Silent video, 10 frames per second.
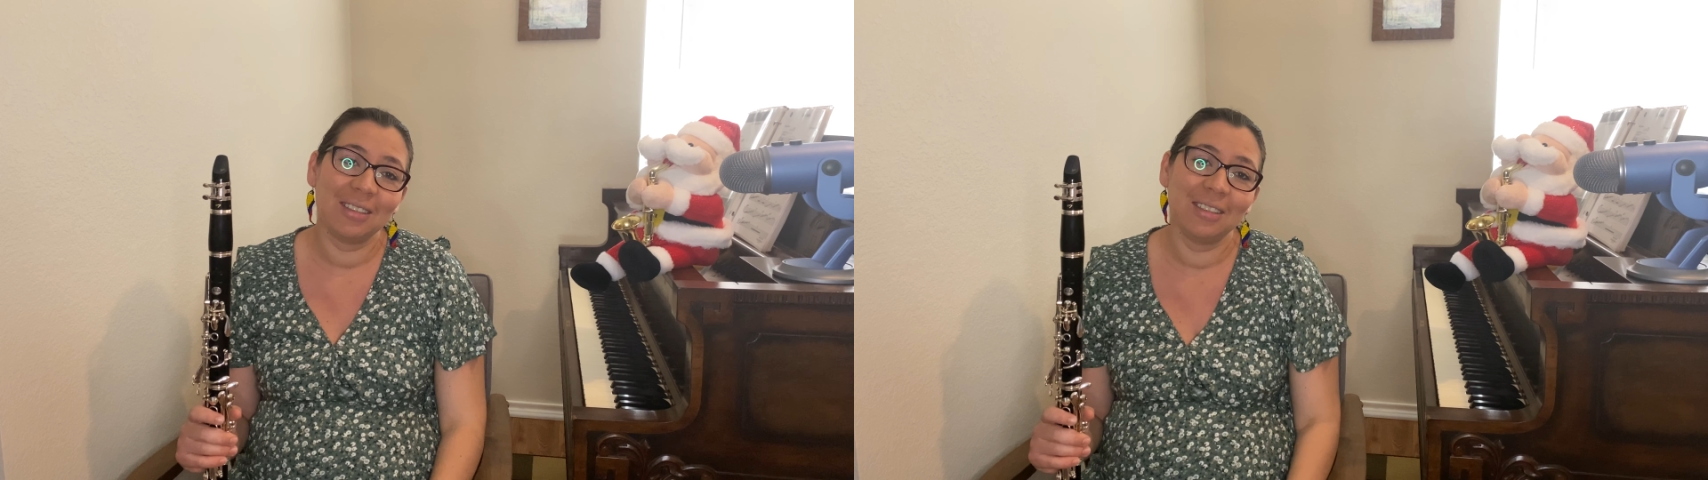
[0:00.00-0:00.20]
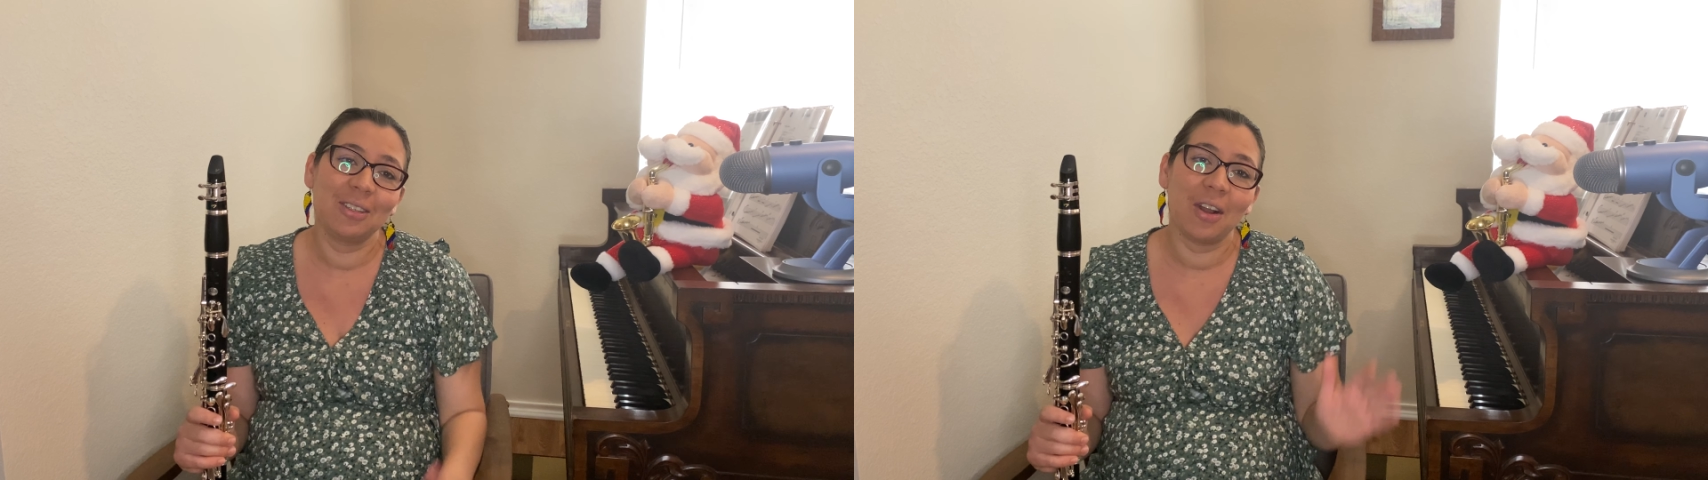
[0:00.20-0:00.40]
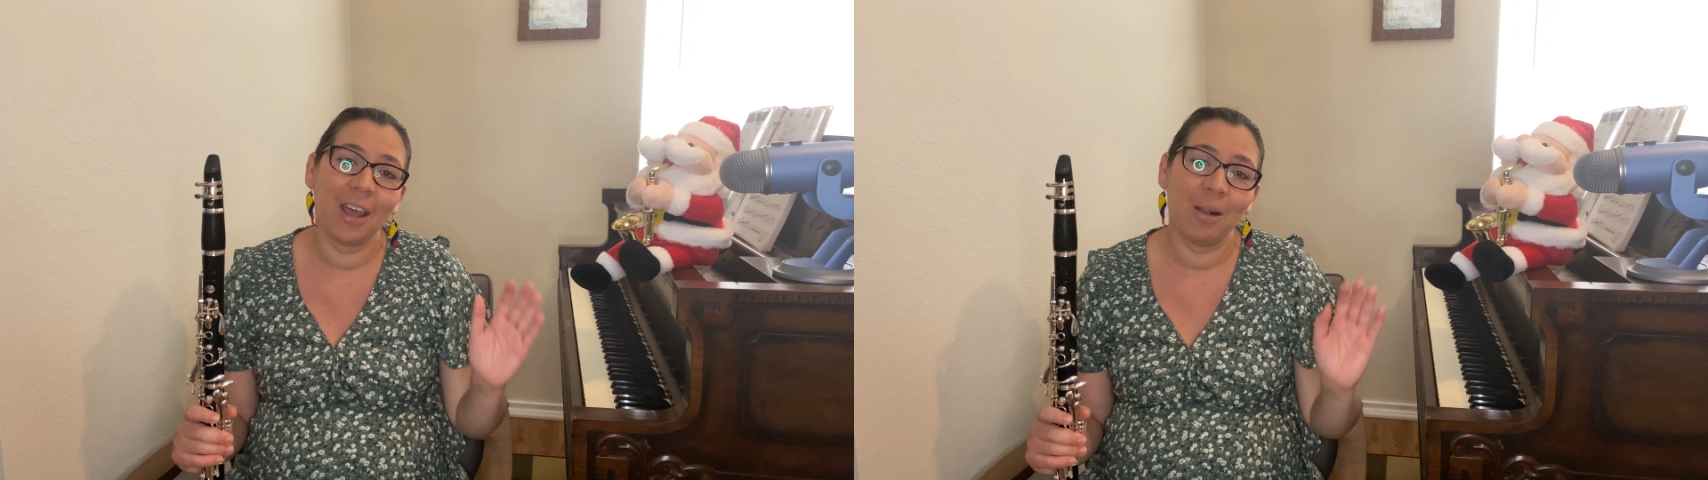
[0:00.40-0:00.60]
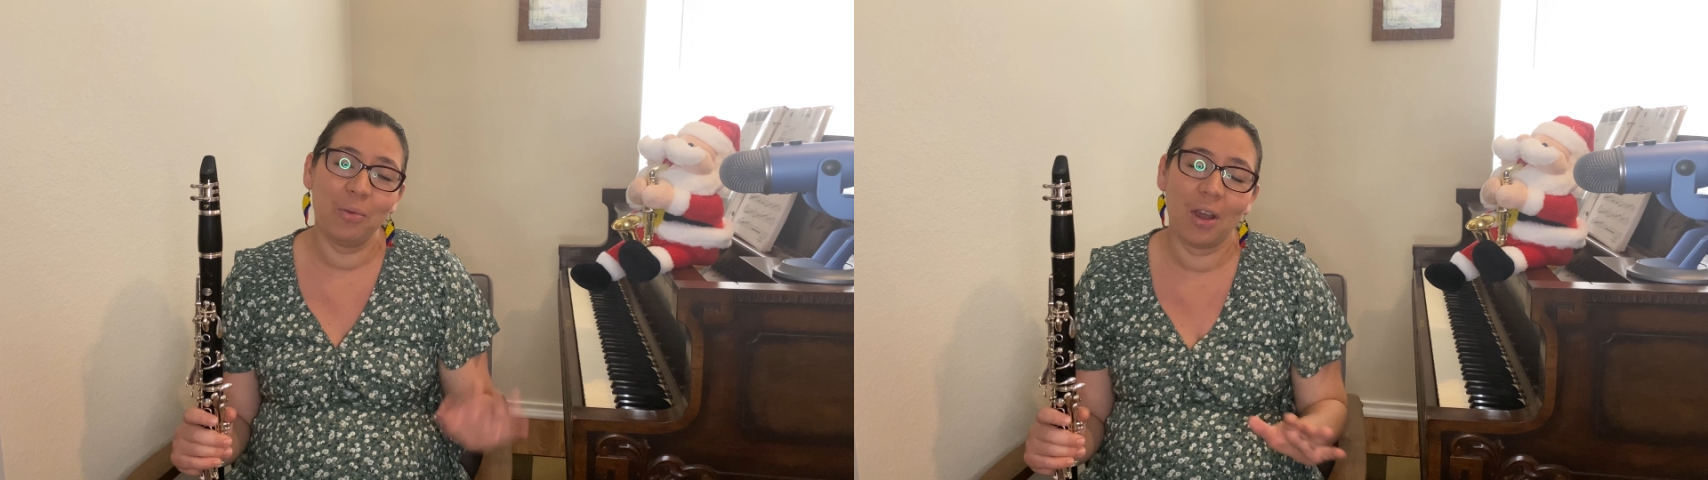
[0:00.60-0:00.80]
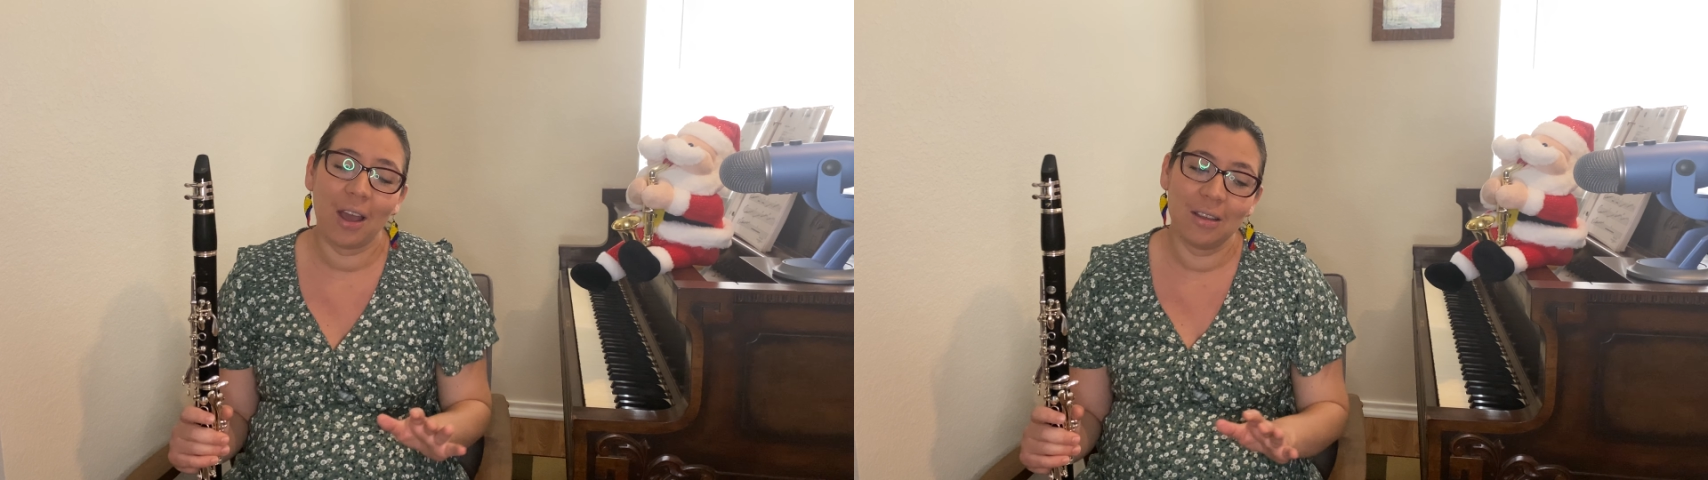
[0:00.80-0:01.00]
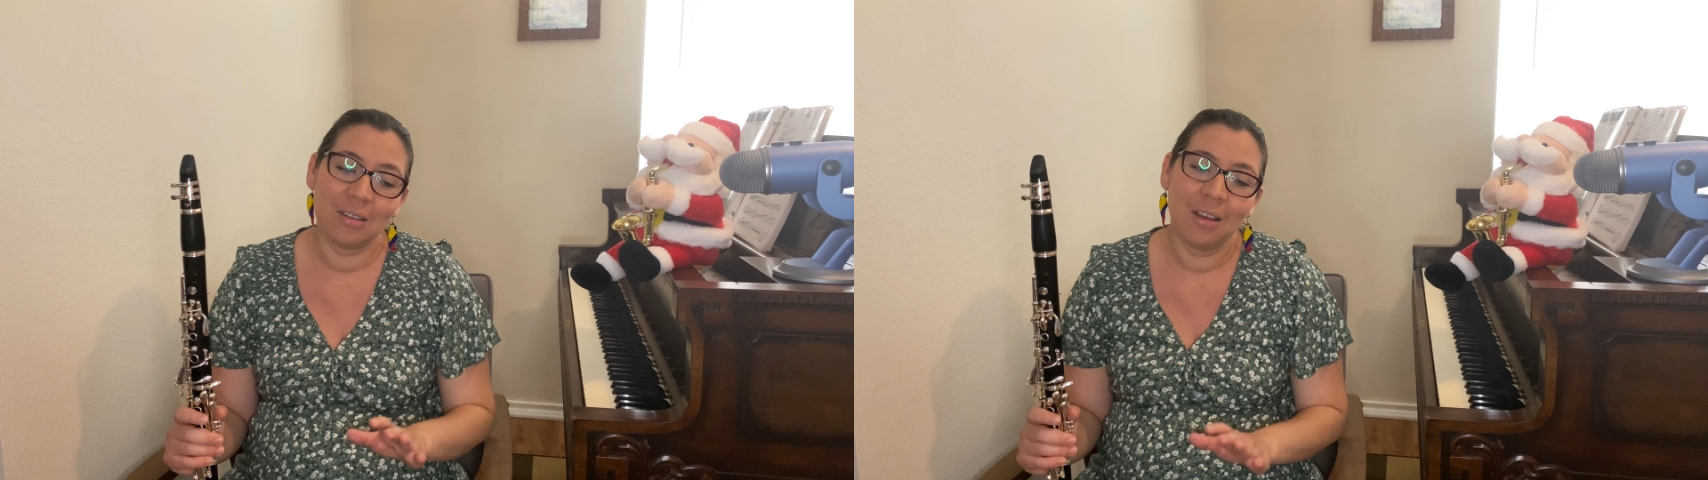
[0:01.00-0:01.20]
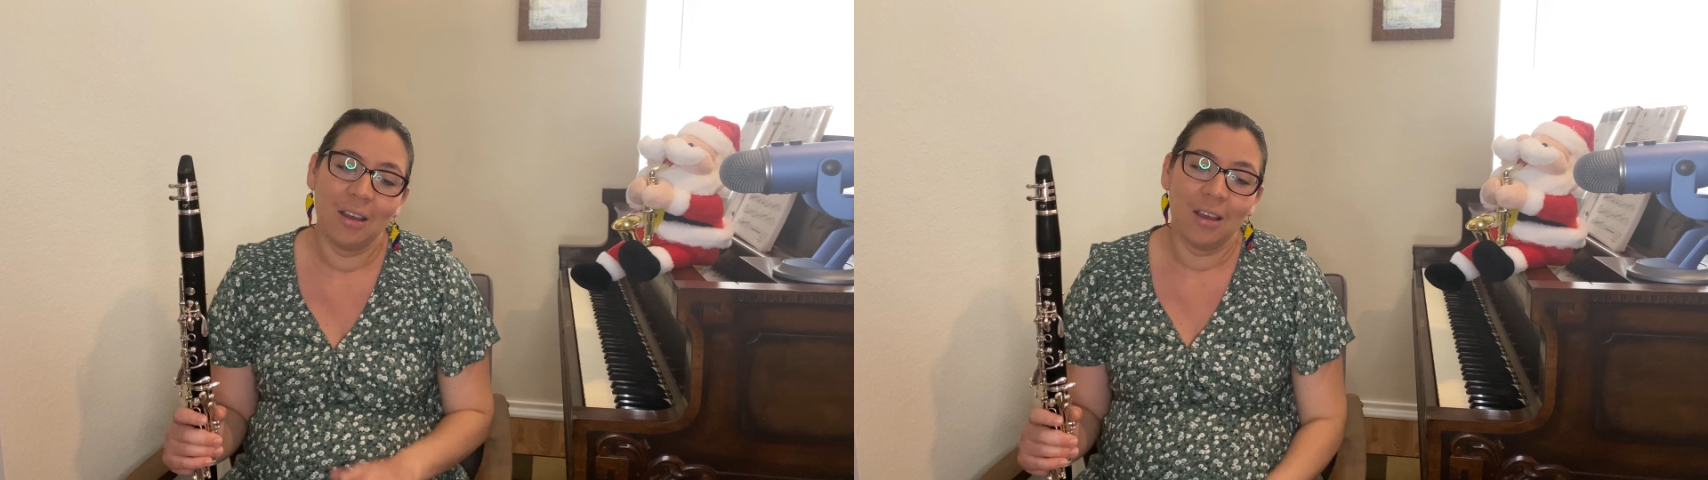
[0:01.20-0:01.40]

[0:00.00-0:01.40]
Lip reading: and it's gonna help you guys